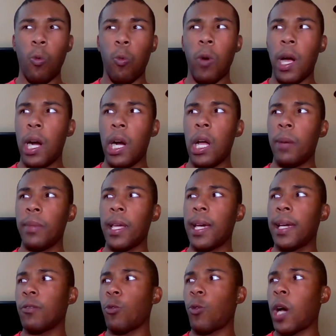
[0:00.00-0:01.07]
why
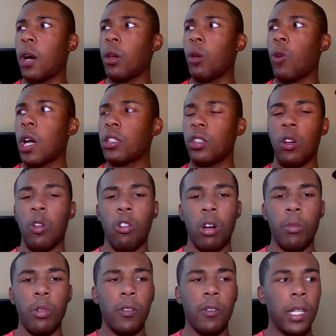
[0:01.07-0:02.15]
are we watching a
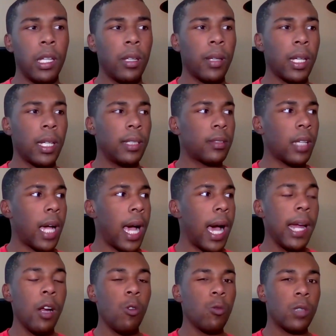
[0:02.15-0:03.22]
horror movie? Because
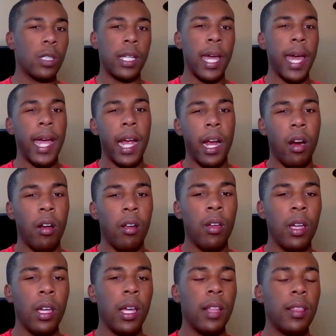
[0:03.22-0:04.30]
I don't care
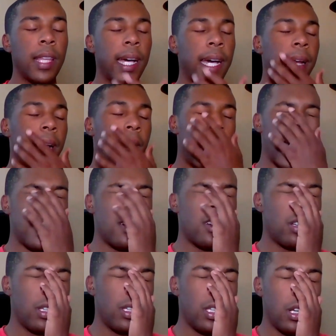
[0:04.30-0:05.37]
that,
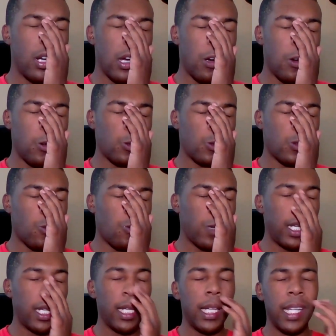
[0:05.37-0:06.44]
you know,
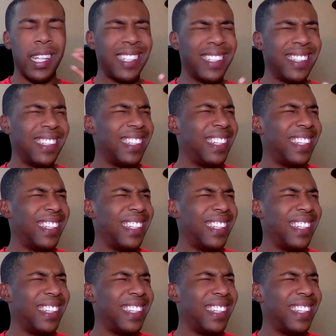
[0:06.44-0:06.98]
we need...